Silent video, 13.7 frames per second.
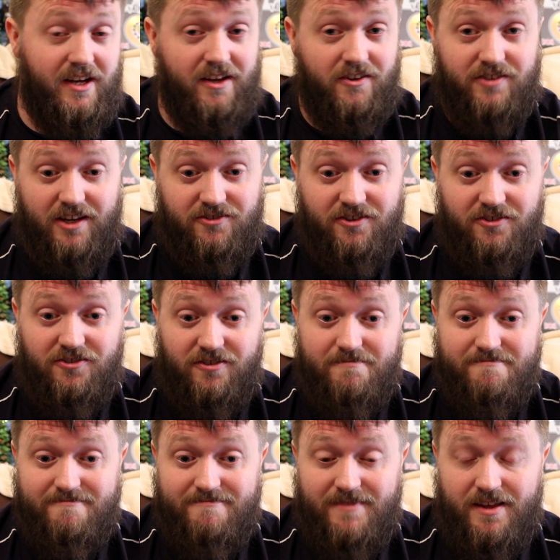the assessors.
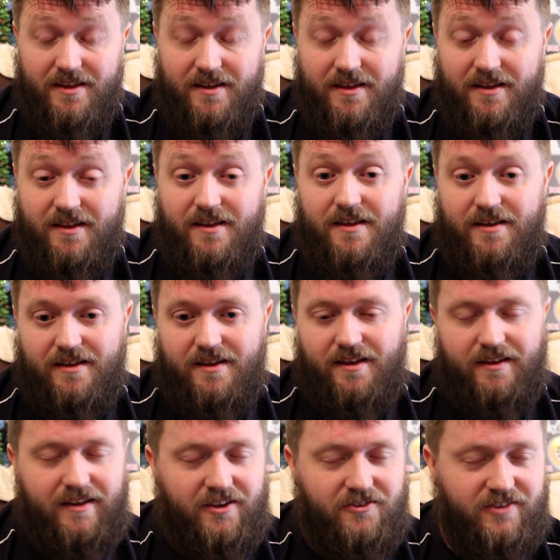
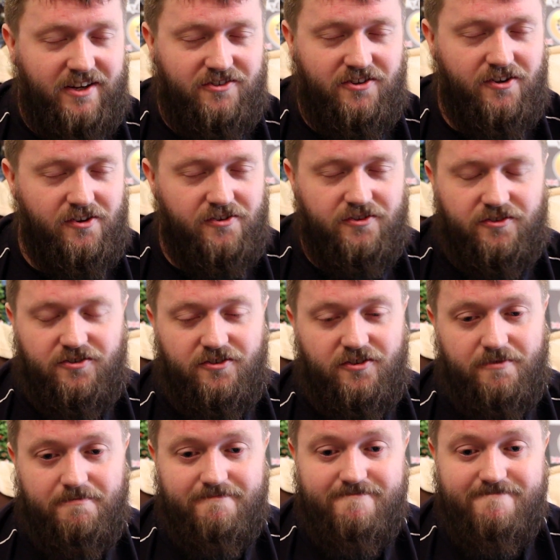The assessors